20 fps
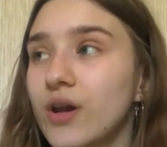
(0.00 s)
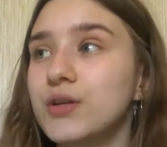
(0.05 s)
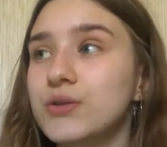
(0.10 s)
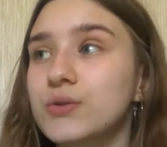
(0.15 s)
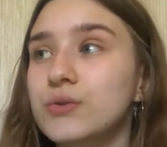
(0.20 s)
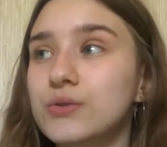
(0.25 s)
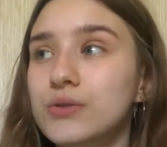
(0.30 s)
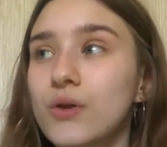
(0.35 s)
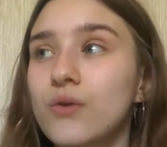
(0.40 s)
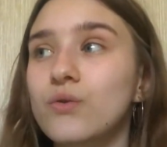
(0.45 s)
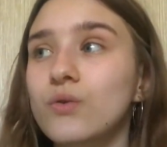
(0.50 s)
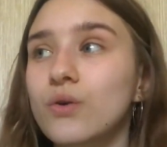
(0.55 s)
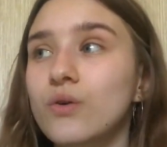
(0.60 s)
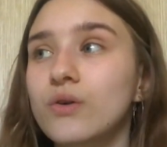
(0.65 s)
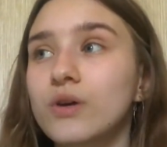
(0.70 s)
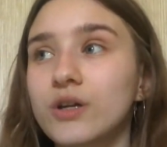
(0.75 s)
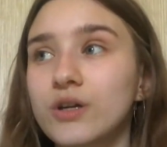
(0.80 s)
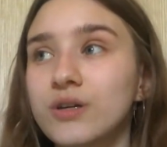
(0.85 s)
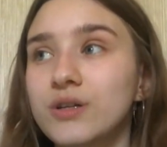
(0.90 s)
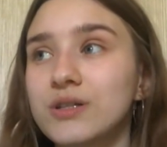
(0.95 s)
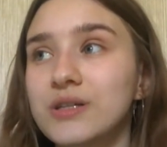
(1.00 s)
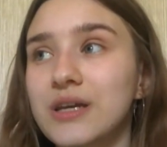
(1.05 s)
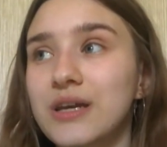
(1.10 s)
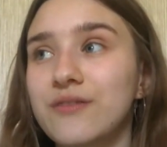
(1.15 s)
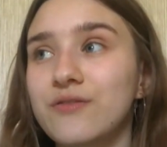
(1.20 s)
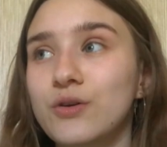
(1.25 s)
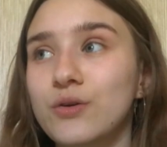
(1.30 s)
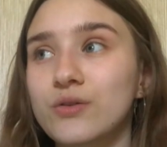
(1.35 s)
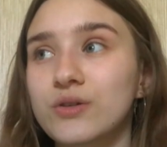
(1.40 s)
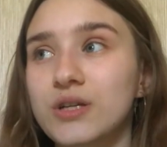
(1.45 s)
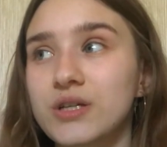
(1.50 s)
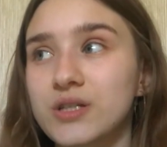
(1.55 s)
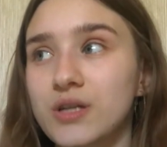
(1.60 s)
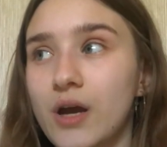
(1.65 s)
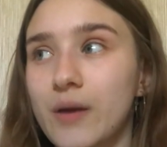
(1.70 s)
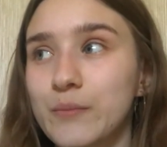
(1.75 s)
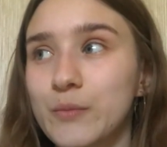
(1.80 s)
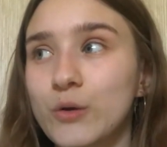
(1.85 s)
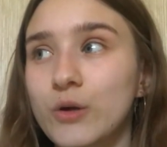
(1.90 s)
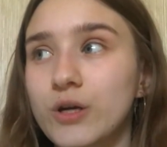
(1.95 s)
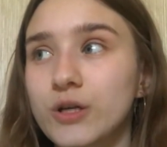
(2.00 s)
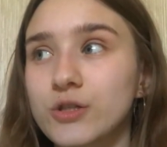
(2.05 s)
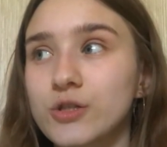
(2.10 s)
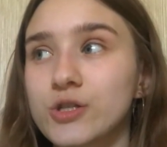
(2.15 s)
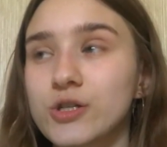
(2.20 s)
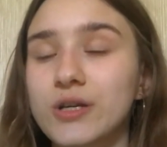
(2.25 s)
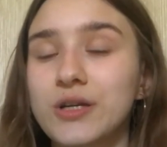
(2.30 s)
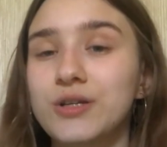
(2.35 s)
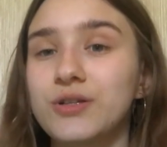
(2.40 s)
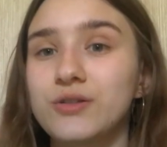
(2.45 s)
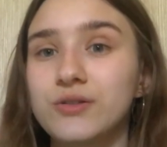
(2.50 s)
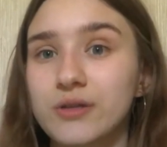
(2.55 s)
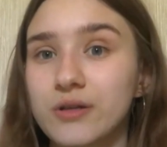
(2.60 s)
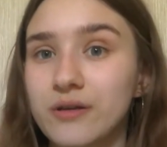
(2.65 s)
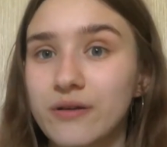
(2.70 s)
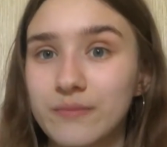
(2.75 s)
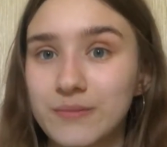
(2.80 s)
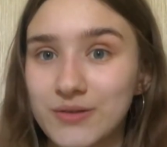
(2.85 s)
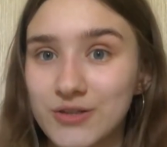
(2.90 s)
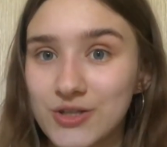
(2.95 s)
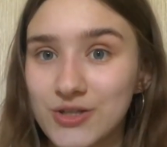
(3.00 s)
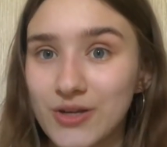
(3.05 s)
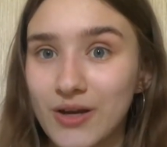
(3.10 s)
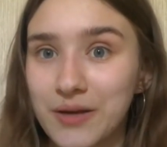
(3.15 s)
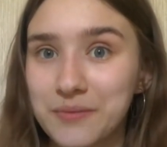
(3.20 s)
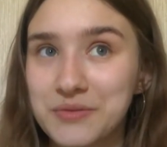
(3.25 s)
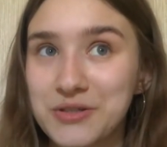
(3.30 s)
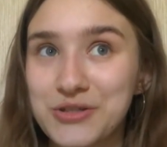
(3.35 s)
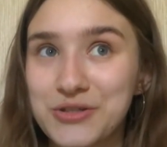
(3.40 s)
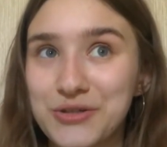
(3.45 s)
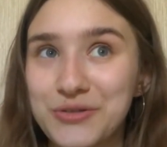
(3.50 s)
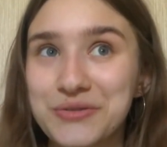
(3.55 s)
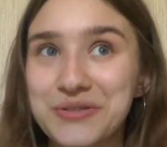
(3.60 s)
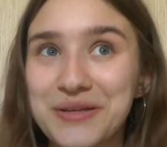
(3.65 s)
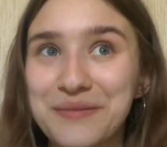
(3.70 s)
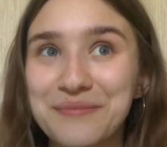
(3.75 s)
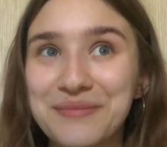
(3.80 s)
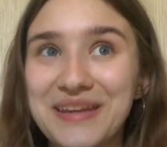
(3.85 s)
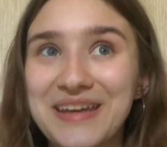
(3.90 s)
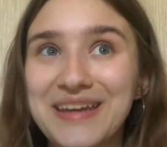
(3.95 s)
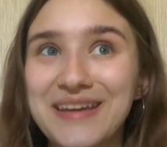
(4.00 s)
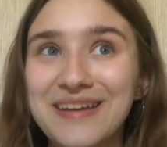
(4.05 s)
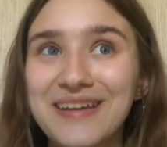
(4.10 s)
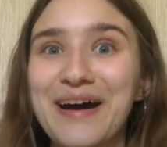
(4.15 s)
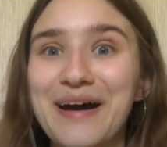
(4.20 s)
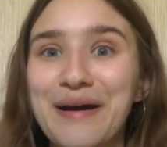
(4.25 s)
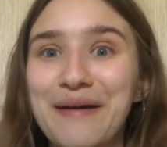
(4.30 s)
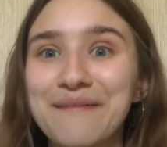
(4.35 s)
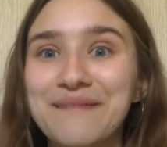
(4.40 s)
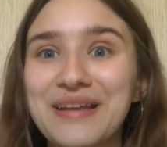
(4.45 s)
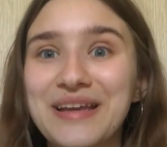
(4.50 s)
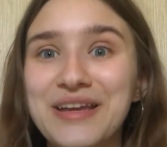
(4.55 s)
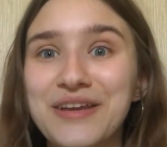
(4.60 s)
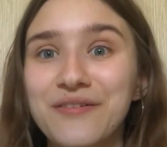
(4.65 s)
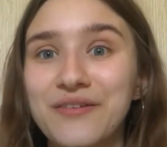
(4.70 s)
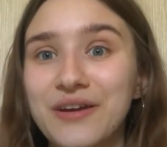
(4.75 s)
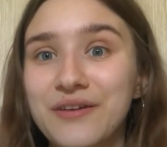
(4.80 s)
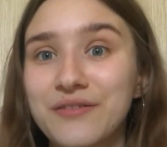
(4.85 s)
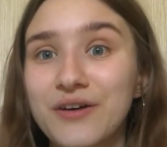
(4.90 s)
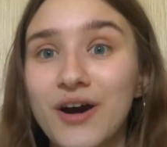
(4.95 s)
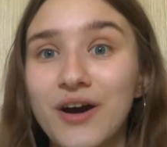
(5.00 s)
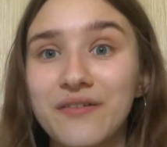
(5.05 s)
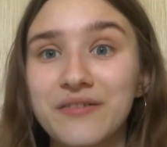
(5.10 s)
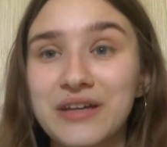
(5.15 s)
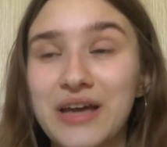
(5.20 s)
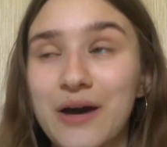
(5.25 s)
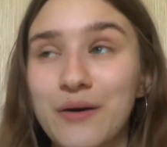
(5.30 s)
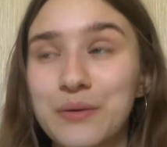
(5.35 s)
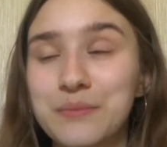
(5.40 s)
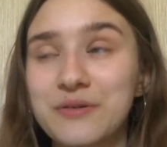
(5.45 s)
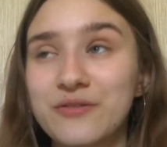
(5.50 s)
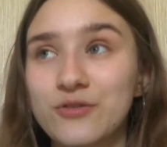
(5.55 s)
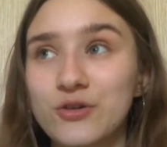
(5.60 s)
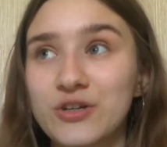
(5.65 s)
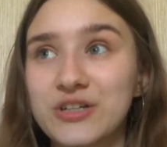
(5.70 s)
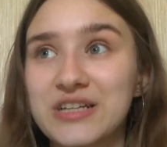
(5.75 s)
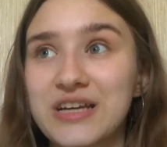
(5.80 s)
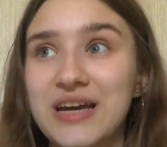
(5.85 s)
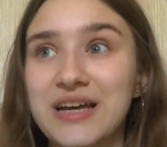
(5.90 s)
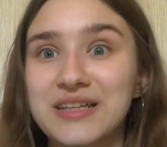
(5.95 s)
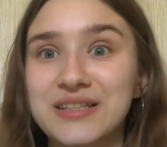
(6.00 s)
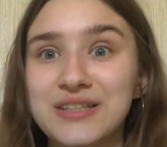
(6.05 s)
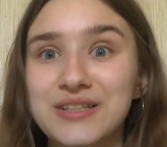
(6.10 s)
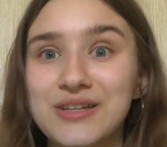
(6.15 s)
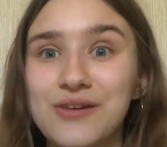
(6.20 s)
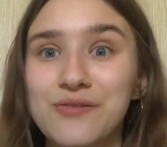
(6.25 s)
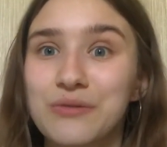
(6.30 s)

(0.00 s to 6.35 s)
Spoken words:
It's also not good if you're on a time crunch and you don't have much time to do something. Like if you have half an hour before a test,